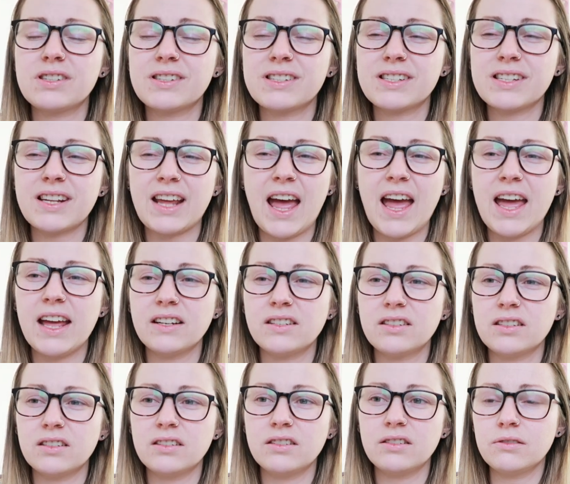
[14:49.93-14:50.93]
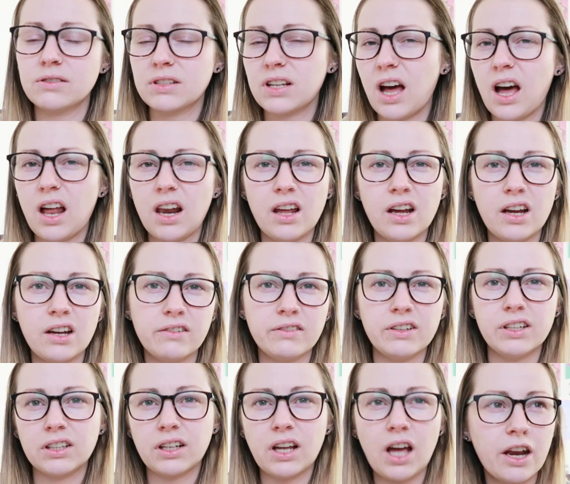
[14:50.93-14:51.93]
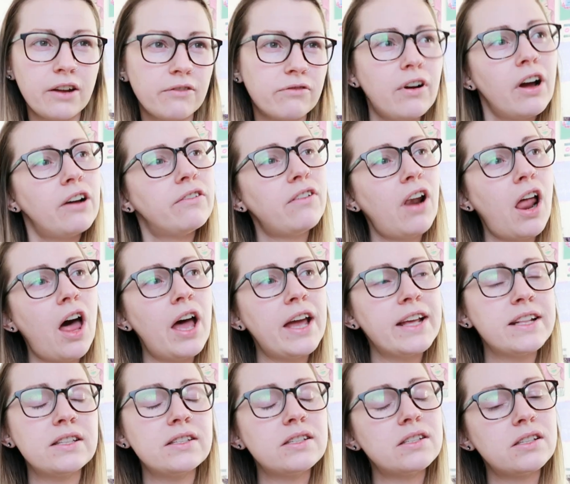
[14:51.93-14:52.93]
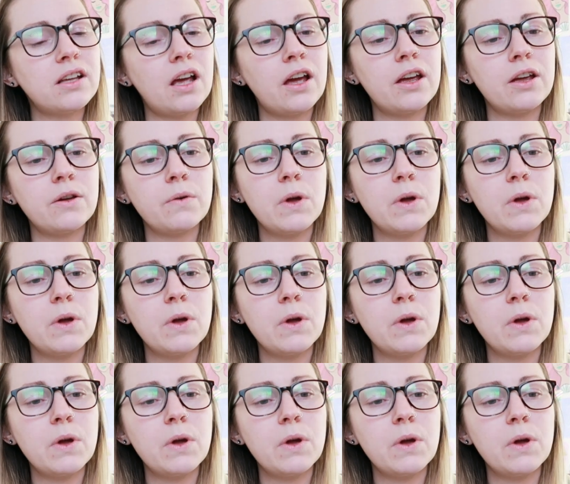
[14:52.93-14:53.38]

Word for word: sketch and use colour and kind of rough lines. So